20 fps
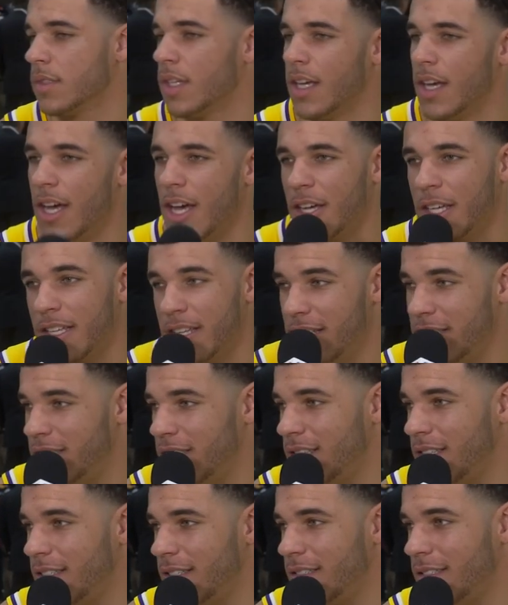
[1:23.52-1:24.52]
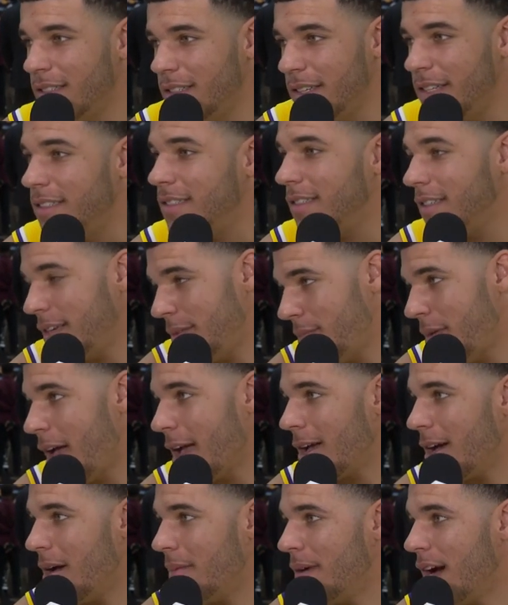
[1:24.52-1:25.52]
Conditioning needs to get
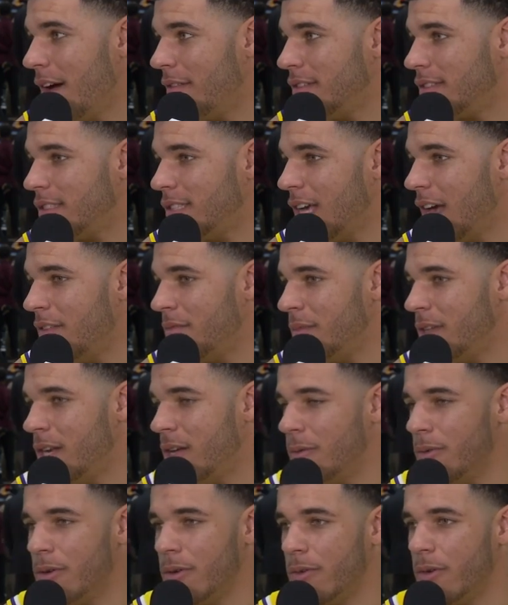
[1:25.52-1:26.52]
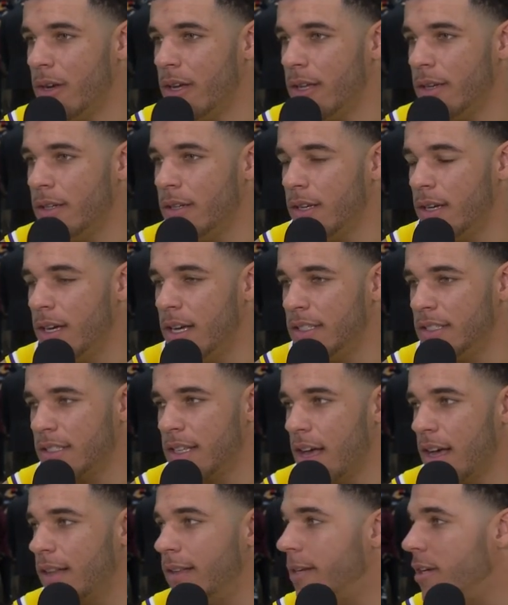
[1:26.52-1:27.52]
back up. Obviously, I haven't been able to run. I just
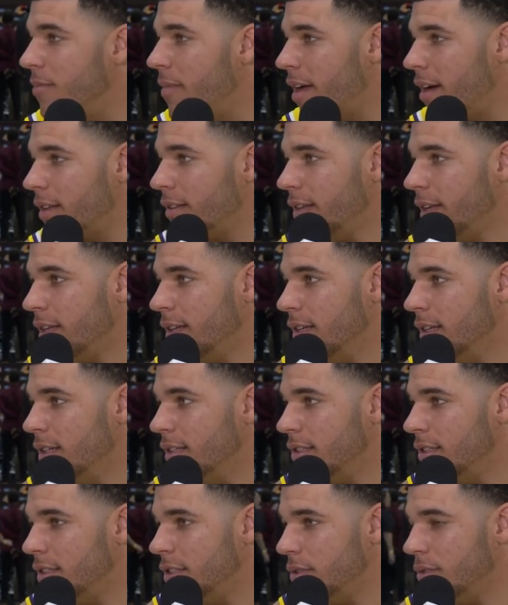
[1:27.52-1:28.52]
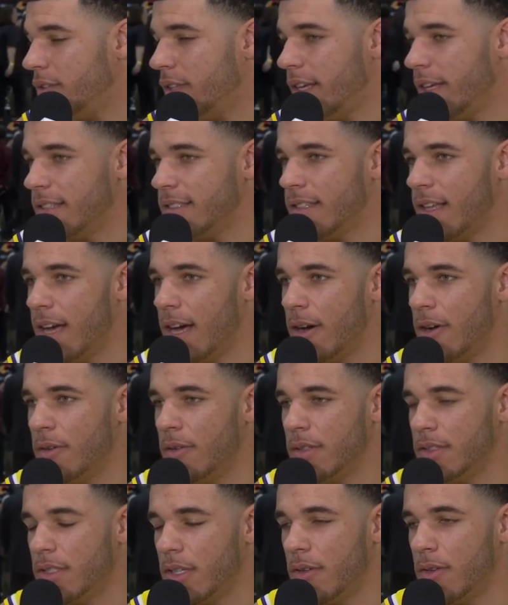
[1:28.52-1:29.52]
got cleared medically to do things now.
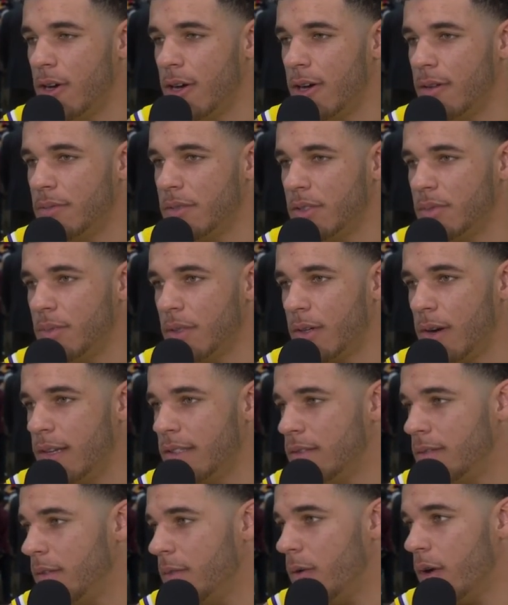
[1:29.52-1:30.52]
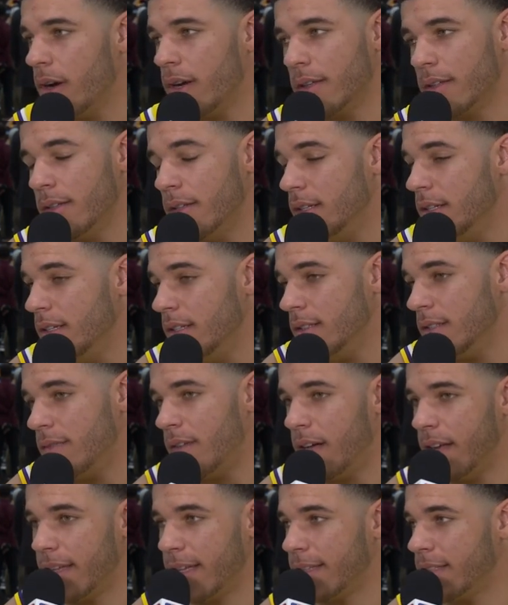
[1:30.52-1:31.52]
So just progressively work to
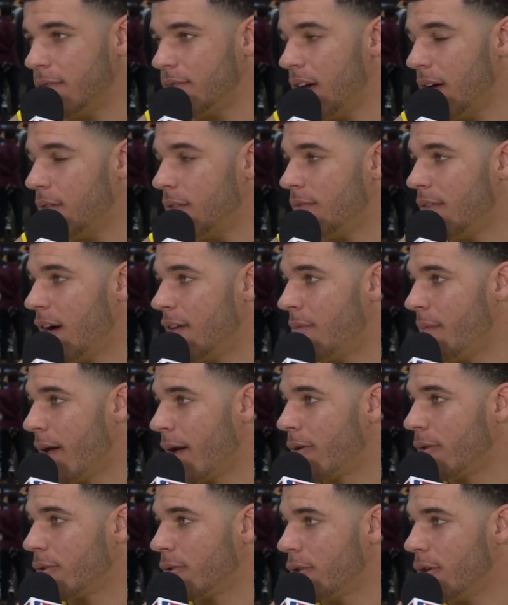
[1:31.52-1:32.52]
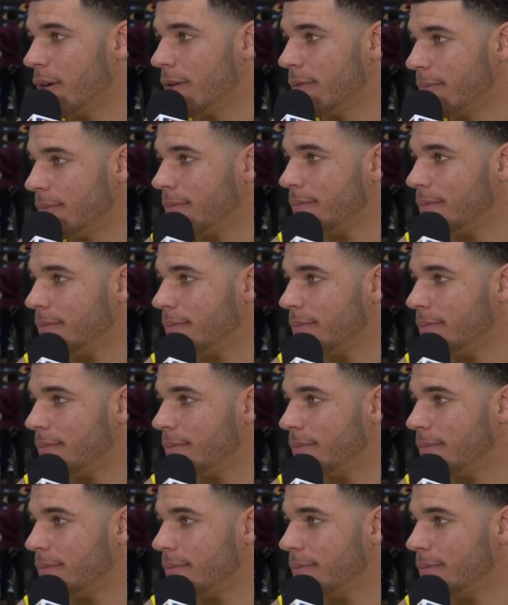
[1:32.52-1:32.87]
finally get to 5-on-5 and back on the court.